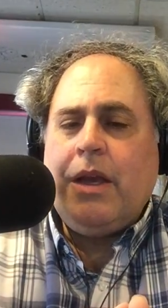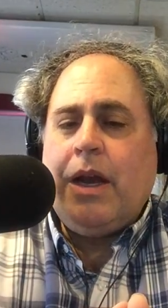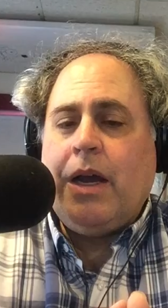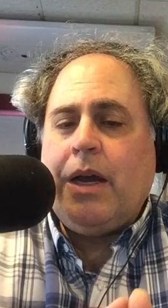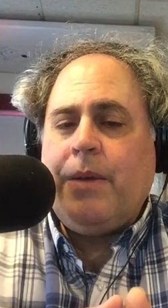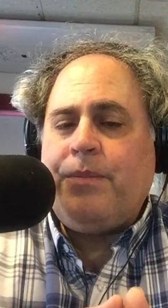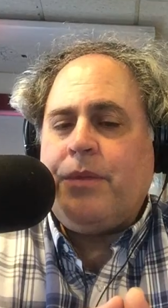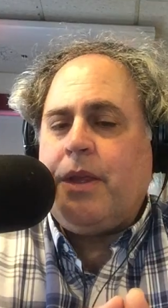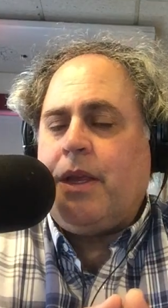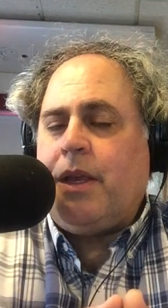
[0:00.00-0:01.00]

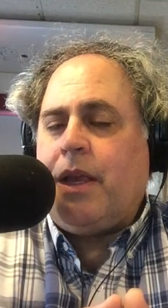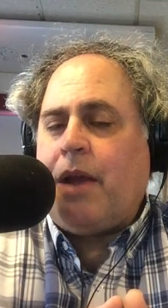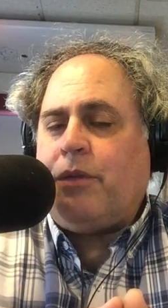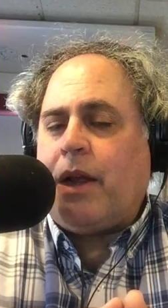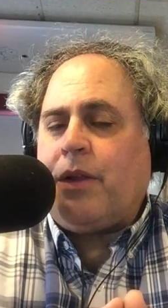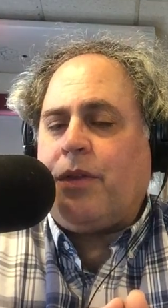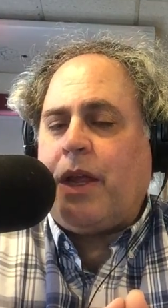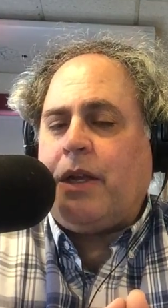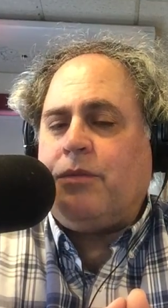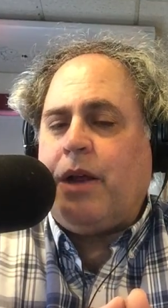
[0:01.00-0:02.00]
rather
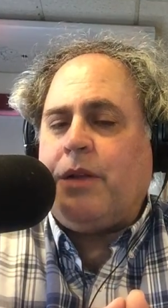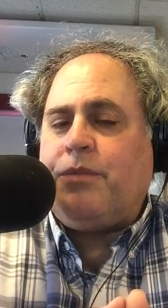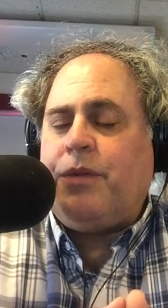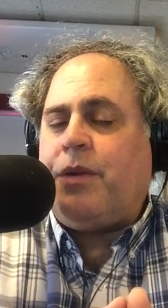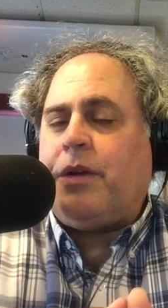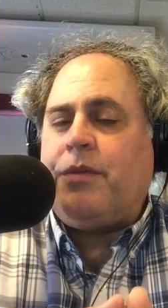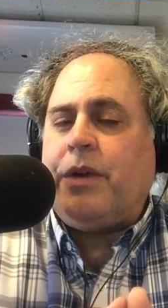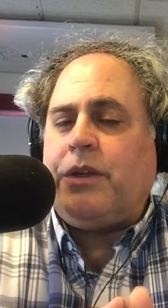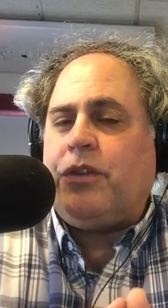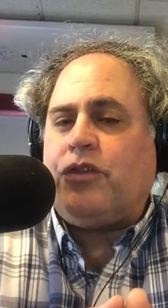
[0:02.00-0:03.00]
be very,
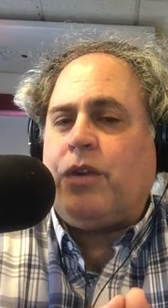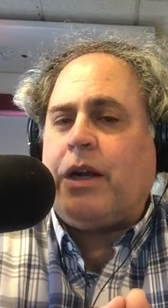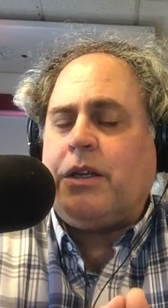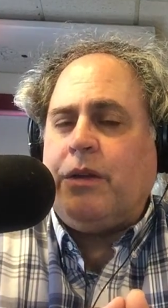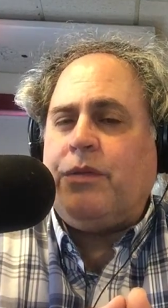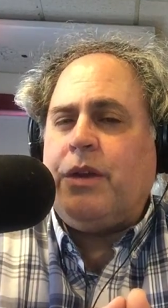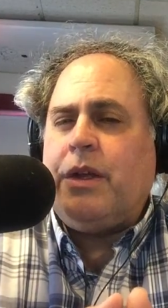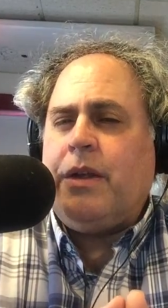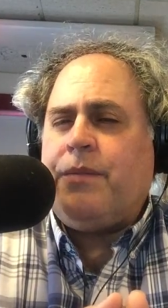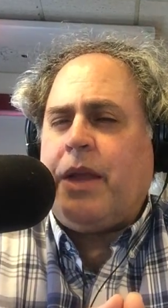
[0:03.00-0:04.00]
very destructive
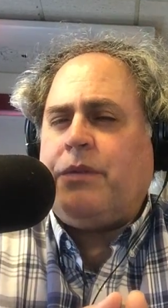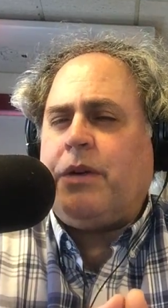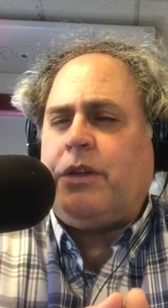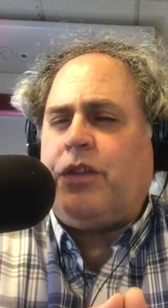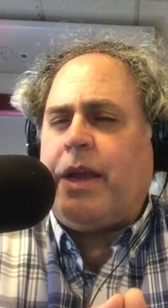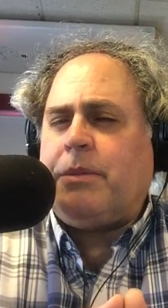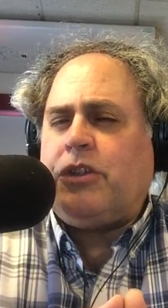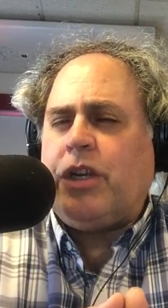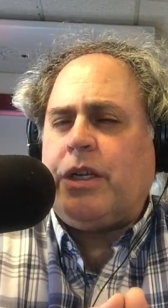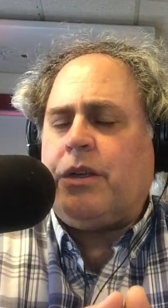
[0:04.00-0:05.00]
and very
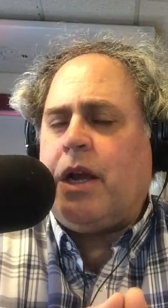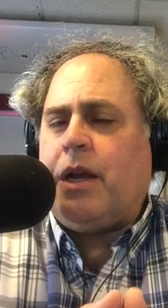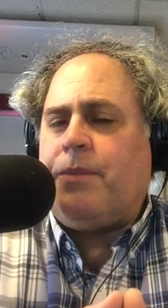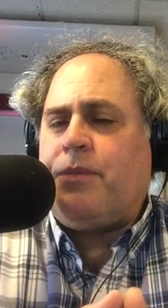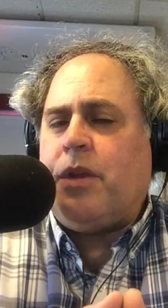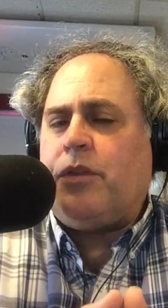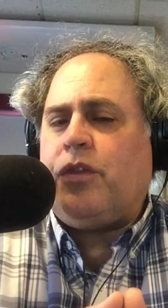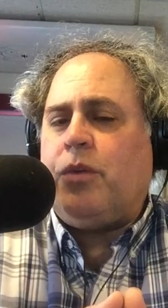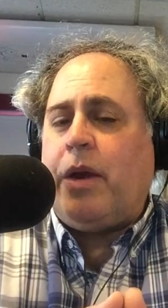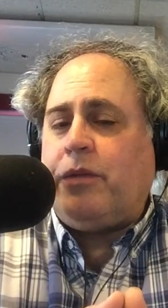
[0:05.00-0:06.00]
damaging
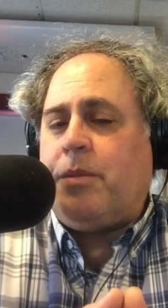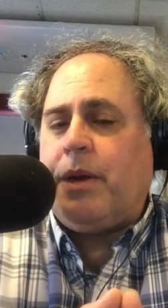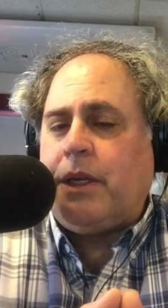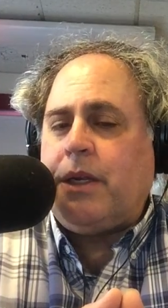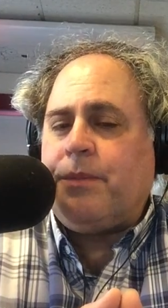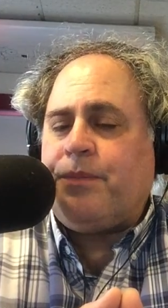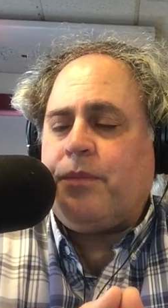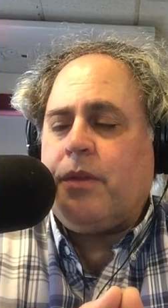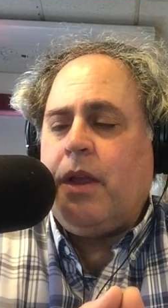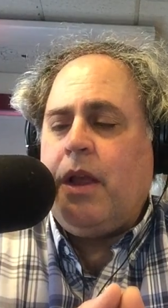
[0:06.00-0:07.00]
to everybody.
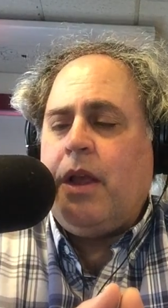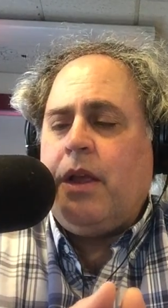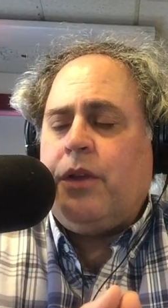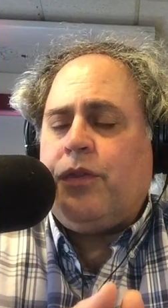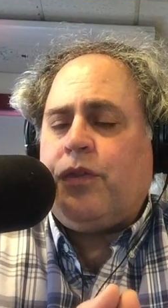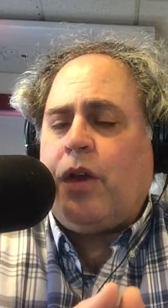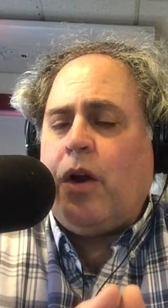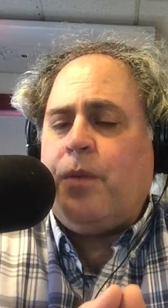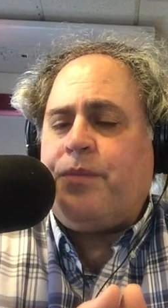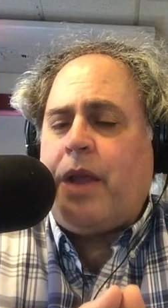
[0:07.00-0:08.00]

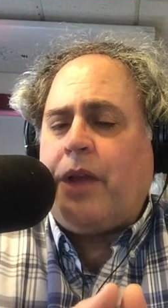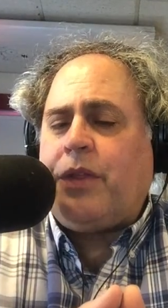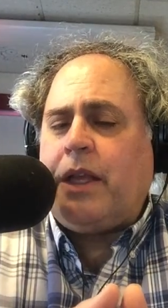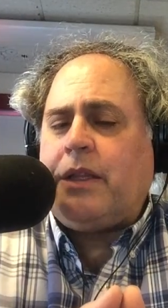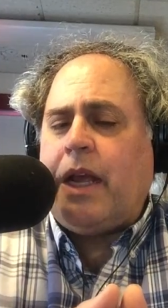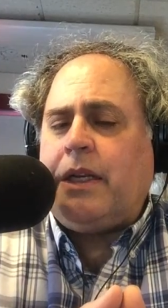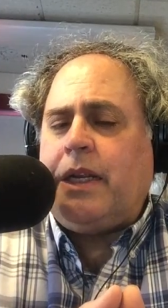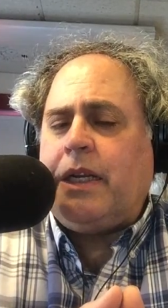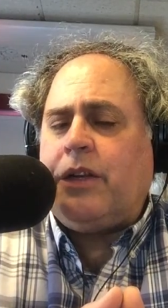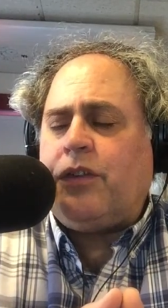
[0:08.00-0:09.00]
So I think
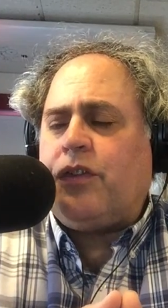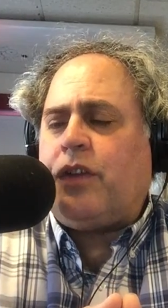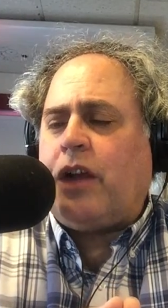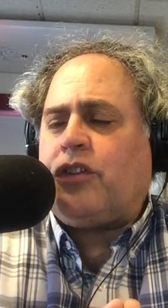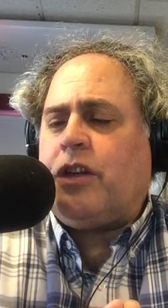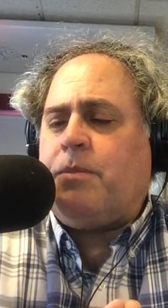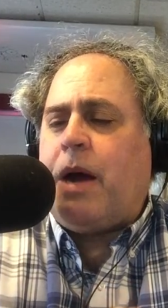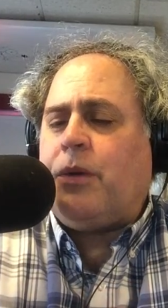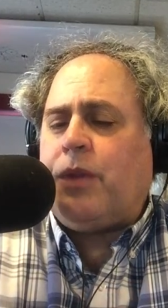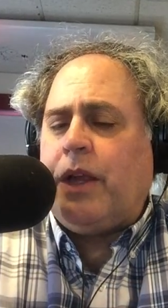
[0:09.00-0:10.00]
that in a discussion
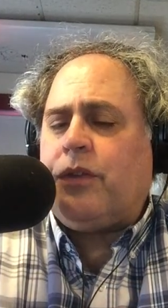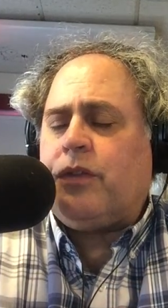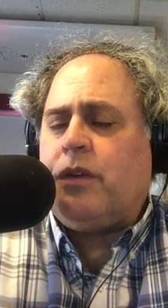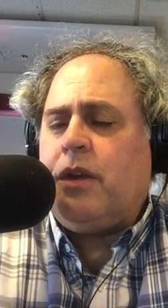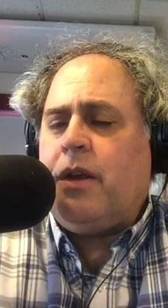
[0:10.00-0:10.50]
about this,